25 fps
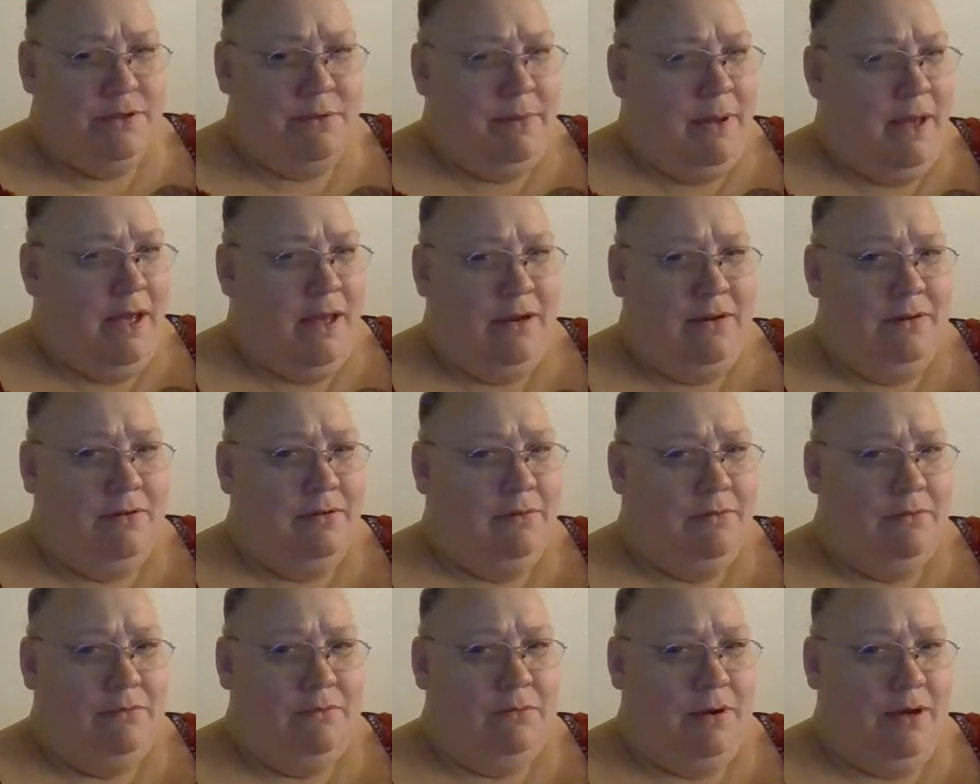are paid.
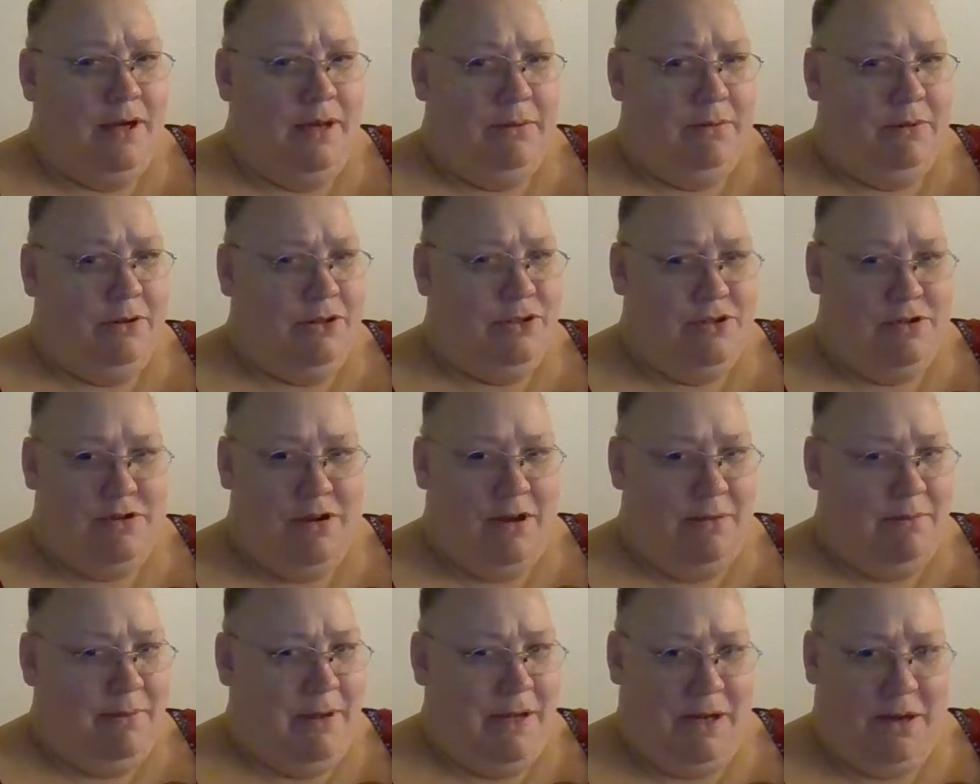Why would you
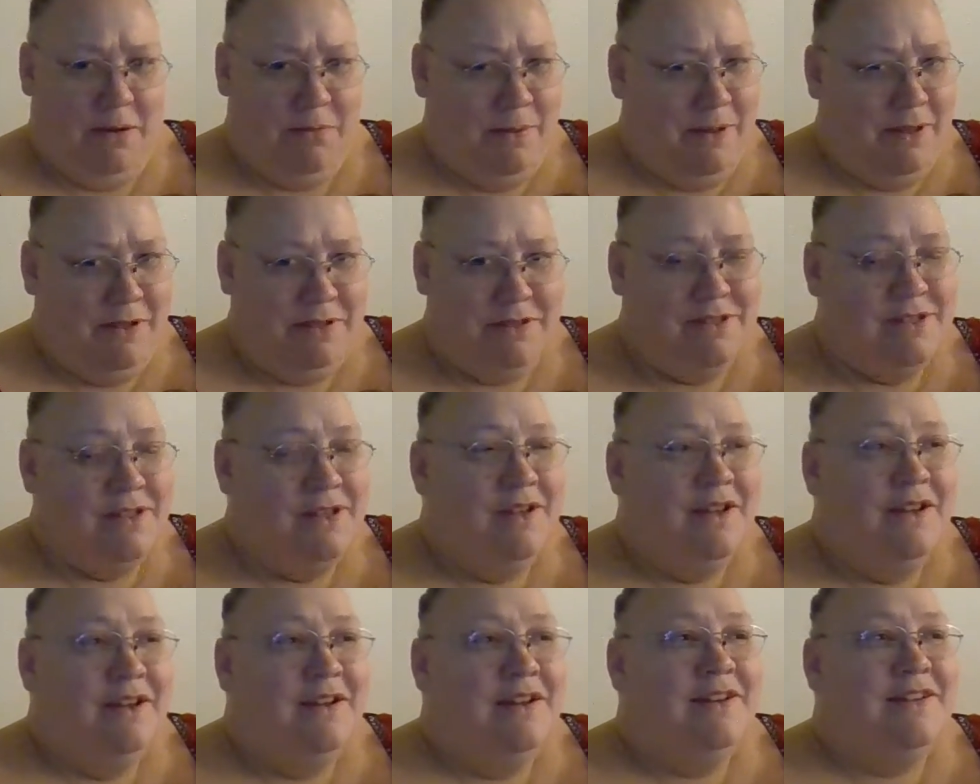not pay your bills?
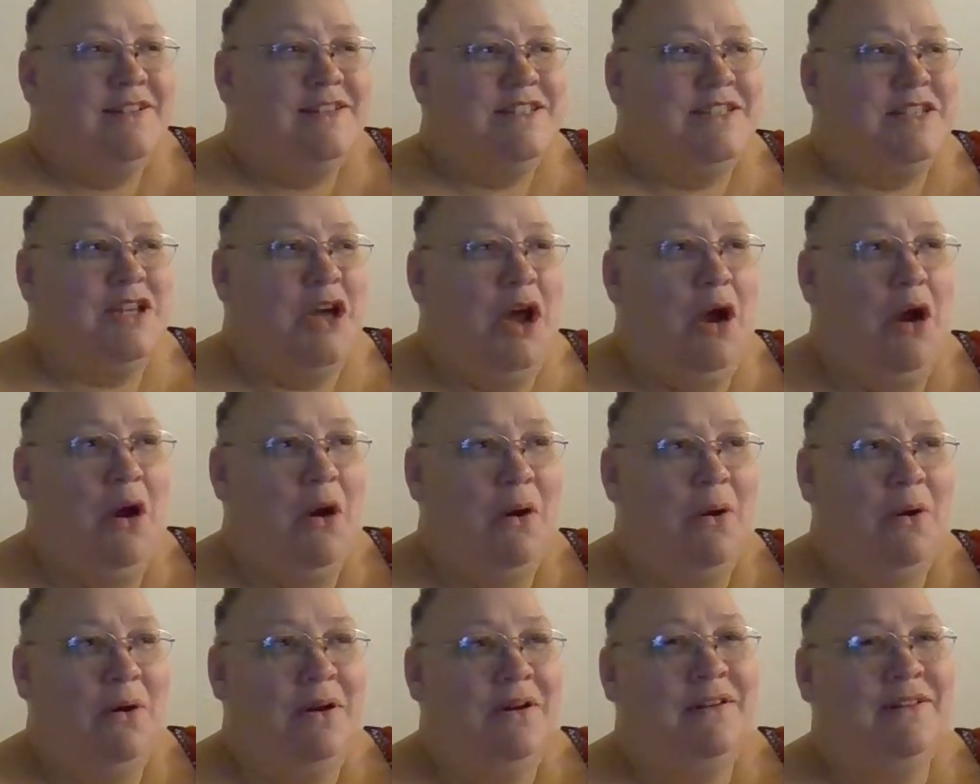
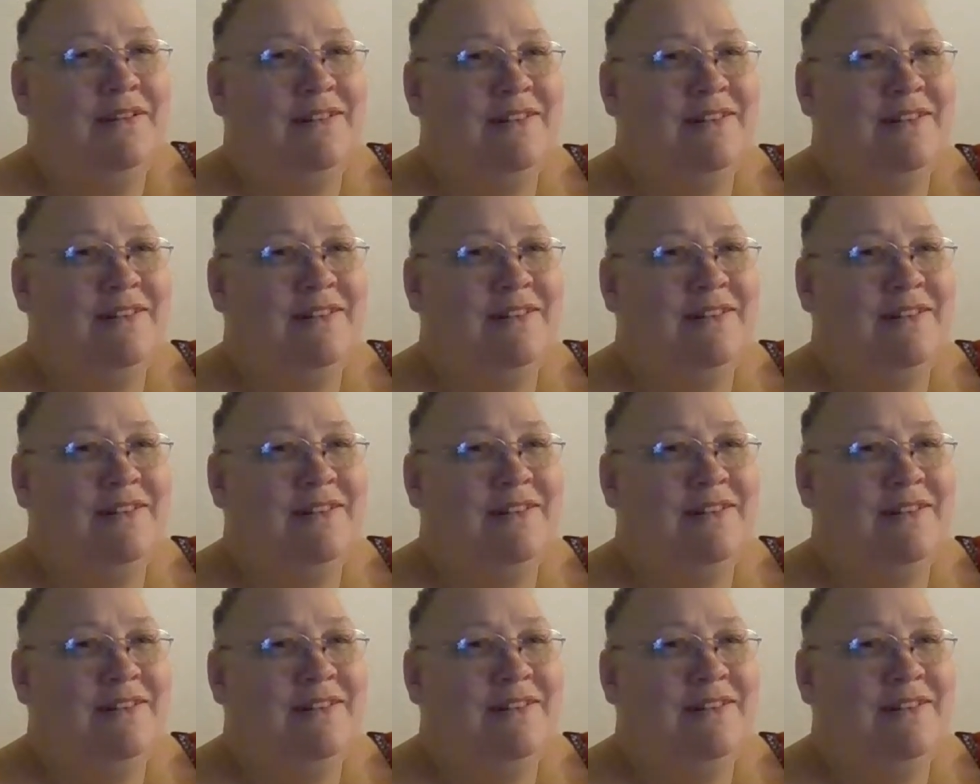So,